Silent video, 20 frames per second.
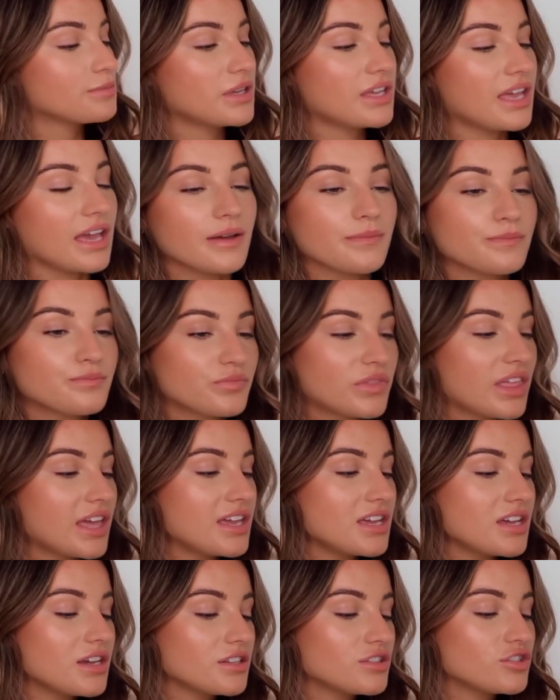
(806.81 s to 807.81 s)
But yeah,
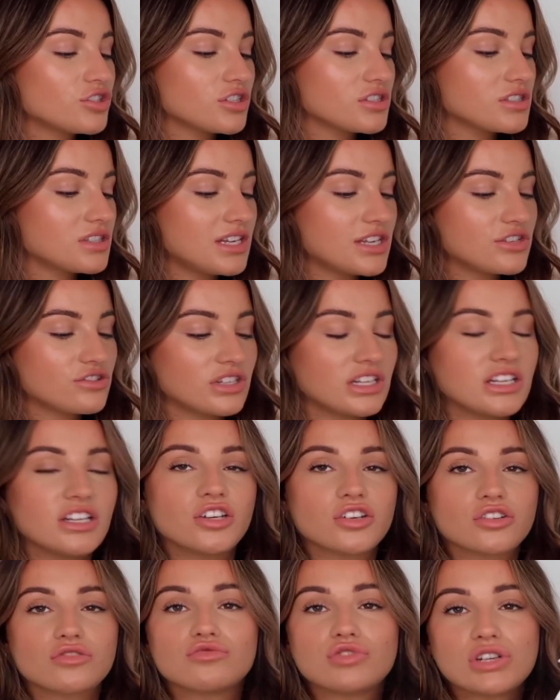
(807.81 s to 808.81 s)
they just literally
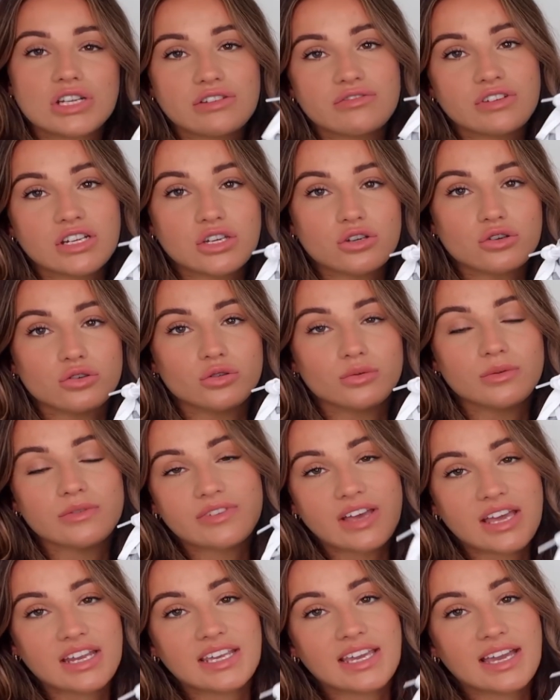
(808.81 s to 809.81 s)
look really cool with
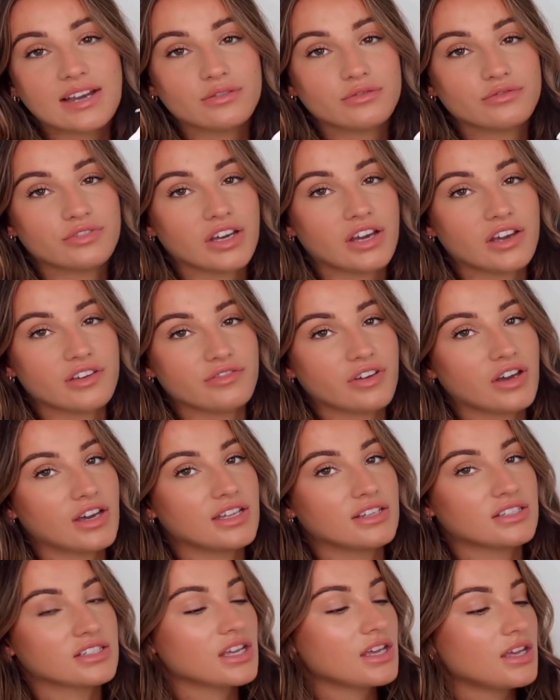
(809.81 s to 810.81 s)
any outfit, I
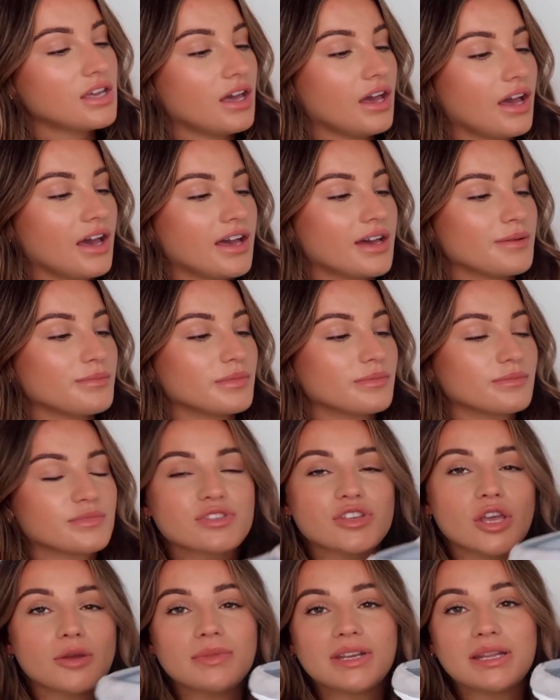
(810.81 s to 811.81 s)
find.
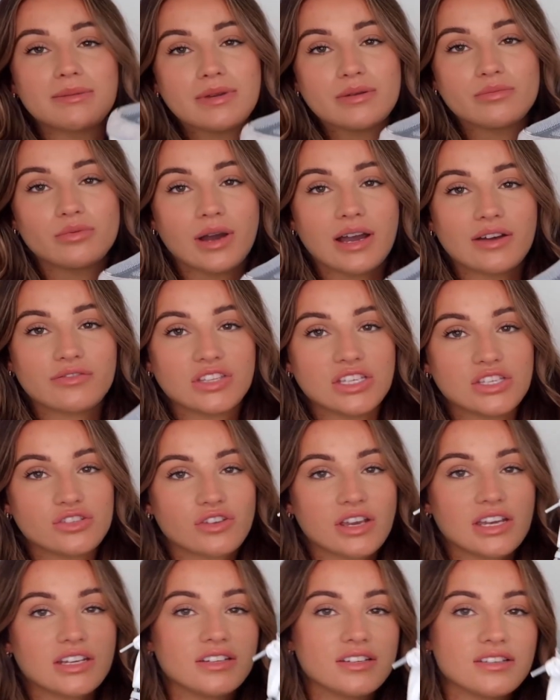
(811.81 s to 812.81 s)
So many people have these
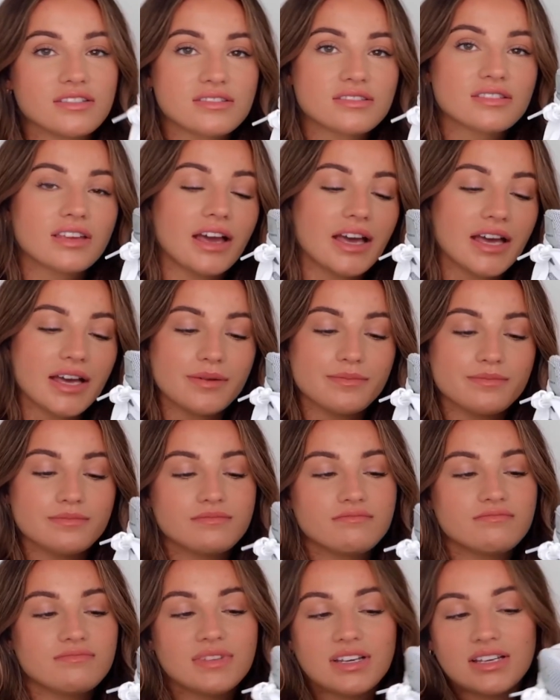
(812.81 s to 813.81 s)
trainers,
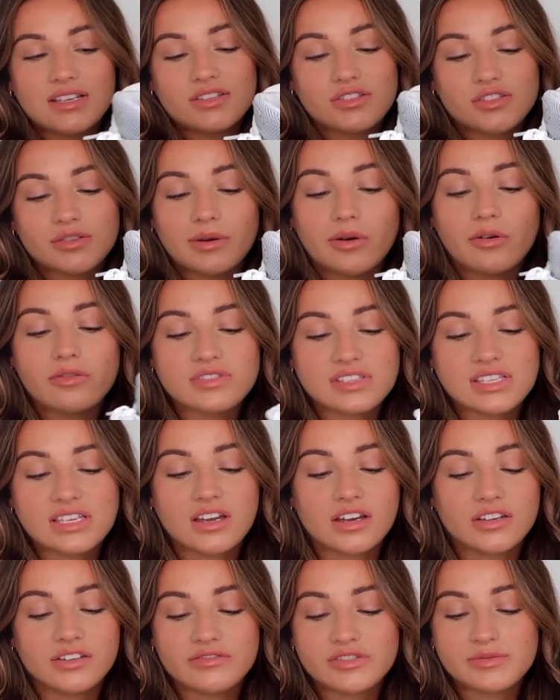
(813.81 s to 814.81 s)
so it obviously
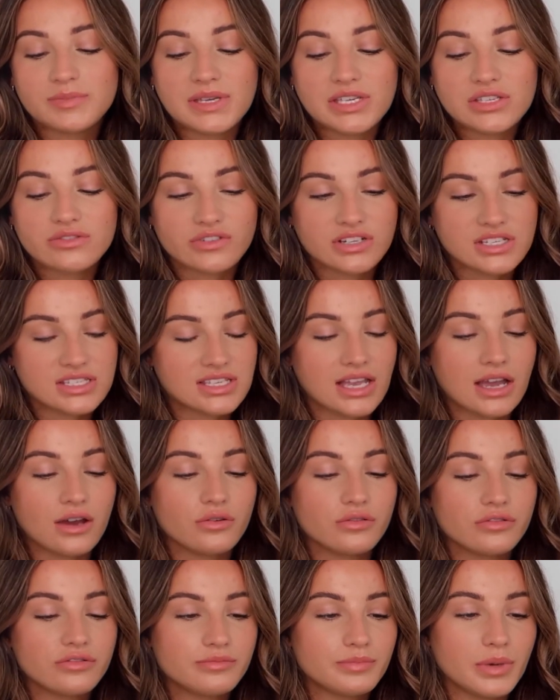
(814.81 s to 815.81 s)
kind of speaks for
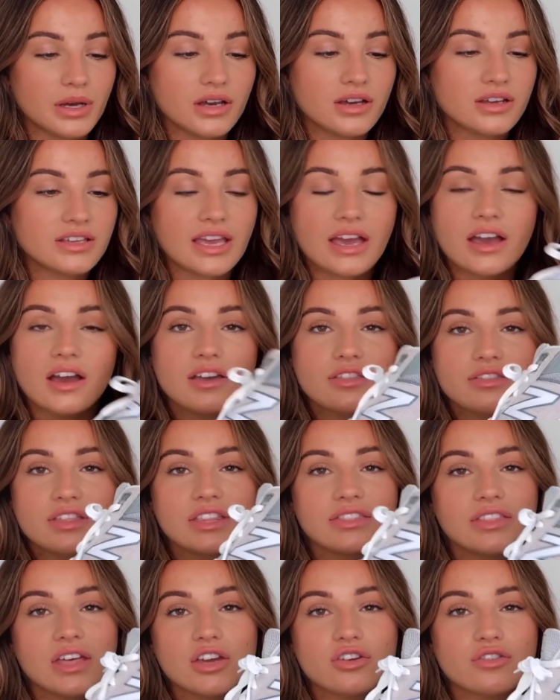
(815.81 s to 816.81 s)
itself. But yeah, I
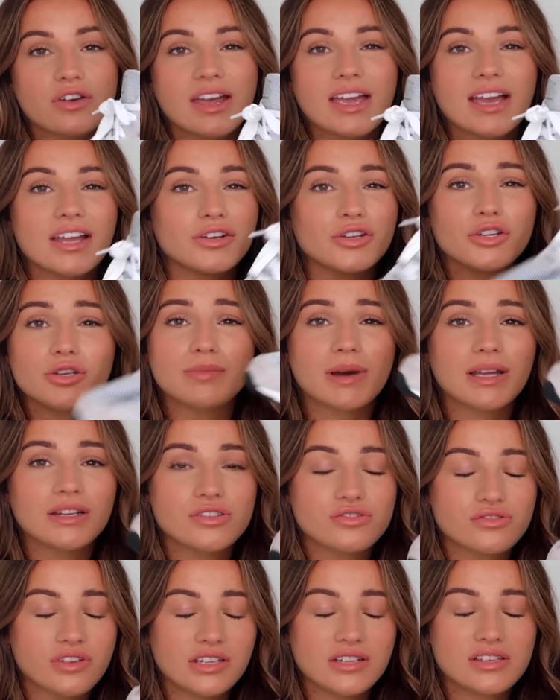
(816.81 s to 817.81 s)
think they're great, and New
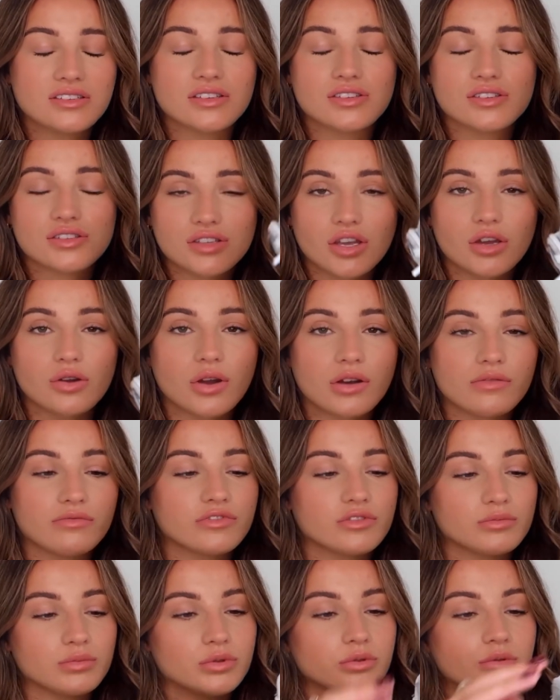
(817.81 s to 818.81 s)
Balance trainers are so
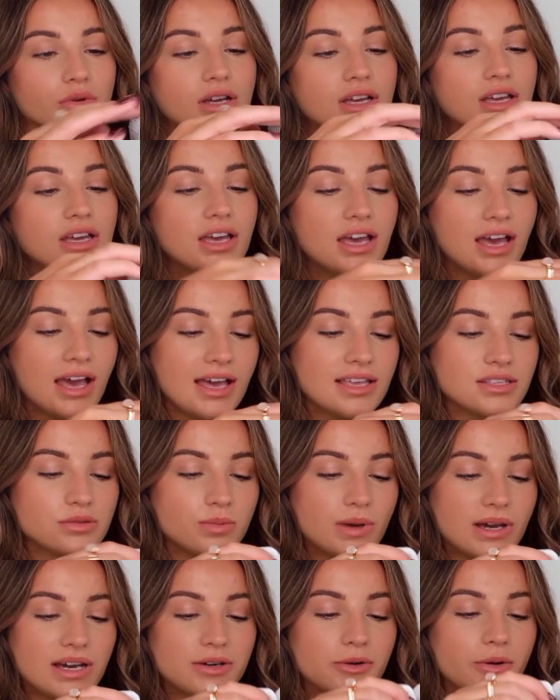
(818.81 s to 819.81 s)
comfortable as
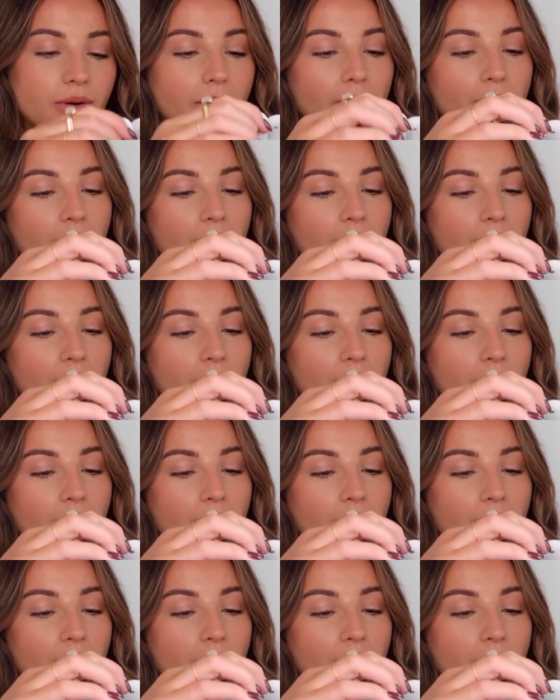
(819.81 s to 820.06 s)
well.